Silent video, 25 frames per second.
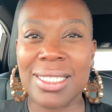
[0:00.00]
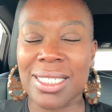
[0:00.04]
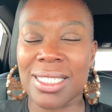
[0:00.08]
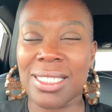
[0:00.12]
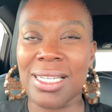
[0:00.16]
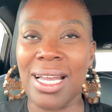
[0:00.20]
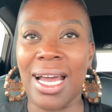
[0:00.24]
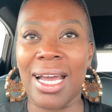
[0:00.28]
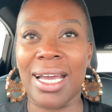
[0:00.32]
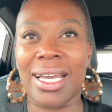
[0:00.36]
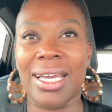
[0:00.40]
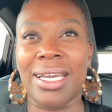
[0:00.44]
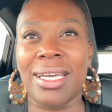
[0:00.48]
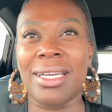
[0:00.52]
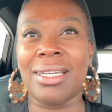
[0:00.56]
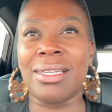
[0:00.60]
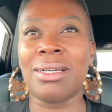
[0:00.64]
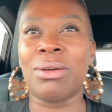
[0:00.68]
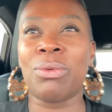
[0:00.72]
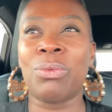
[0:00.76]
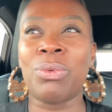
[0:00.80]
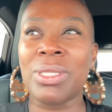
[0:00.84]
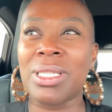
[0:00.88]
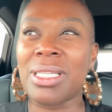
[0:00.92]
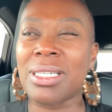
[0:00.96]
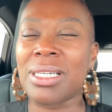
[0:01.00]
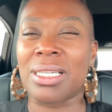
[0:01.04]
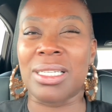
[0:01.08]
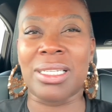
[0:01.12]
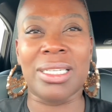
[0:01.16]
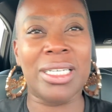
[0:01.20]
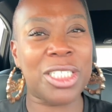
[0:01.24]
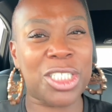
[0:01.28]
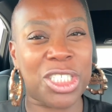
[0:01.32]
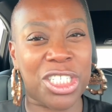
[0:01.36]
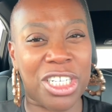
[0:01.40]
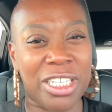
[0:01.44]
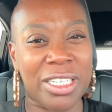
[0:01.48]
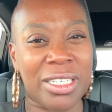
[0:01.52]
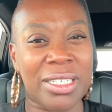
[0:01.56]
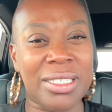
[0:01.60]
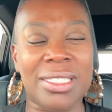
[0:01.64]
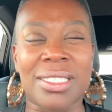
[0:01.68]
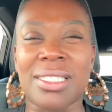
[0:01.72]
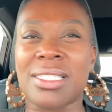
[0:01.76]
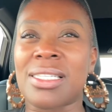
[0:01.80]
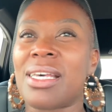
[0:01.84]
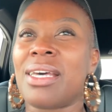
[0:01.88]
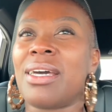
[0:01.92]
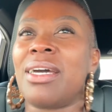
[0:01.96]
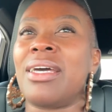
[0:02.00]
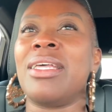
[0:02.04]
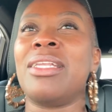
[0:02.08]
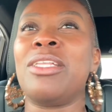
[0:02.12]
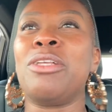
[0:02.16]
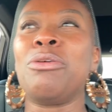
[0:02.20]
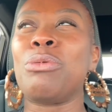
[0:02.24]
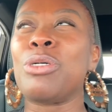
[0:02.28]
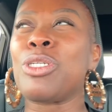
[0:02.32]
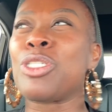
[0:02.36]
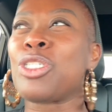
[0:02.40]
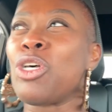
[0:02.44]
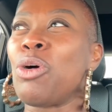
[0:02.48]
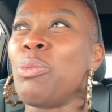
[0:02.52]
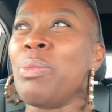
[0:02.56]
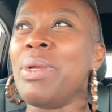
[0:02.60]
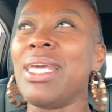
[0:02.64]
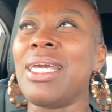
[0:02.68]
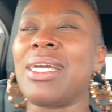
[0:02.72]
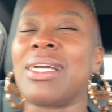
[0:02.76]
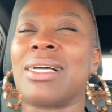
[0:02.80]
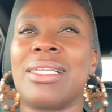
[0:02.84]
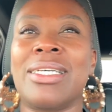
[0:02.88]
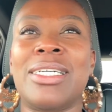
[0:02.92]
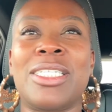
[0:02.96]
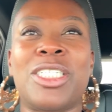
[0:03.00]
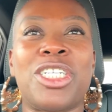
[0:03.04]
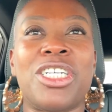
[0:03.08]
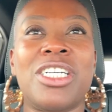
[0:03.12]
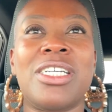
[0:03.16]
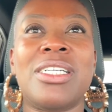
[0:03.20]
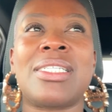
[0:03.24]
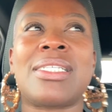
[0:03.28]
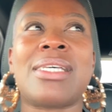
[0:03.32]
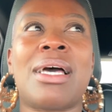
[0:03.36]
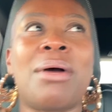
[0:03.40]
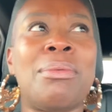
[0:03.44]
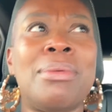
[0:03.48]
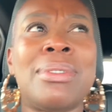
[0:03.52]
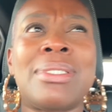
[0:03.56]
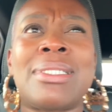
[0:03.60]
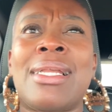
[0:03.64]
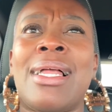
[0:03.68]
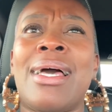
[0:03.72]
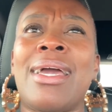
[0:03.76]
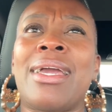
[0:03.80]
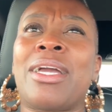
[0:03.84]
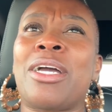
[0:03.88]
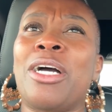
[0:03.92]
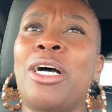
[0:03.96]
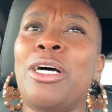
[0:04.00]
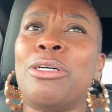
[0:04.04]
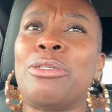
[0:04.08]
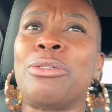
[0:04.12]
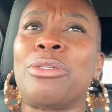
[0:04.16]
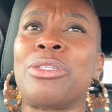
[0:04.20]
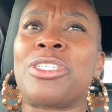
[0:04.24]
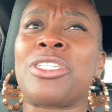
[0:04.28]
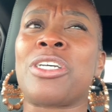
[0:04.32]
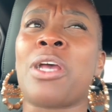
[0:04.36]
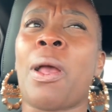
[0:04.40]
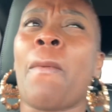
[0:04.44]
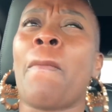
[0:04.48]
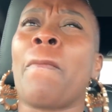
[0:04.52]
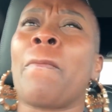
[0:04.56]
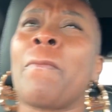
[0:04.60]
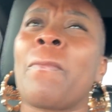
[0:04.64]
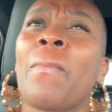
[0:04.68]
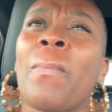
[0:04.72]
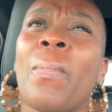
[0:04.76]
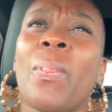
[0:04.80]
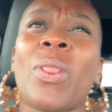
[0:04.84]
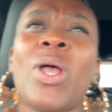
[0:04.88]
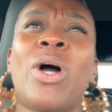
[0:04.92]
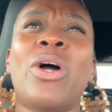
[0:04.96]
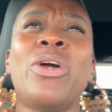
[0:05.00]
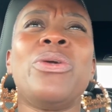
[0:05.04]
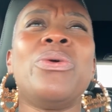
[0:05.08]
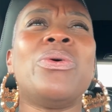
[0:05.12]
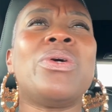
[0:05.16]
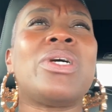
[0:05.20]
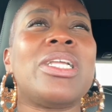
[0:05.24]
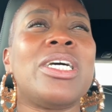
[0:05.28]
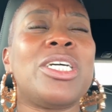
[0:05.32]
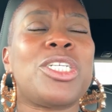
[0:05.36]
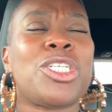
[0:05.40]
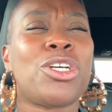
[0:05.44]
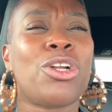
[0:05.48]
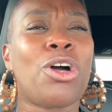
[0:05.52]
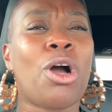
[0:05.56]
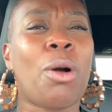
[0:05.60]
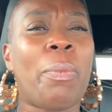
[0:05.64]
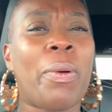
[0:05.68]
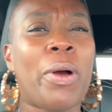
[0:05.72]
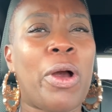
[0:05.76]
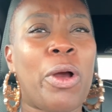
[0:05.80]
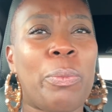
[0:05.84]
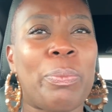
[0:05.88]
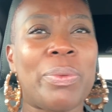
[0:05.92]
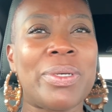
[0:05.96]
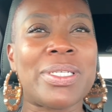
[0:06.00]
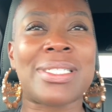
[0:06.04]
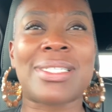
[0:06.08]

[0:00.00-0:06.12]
night with the glitches, there were so many glitches. I was like, Coach, are you glitching on purpose?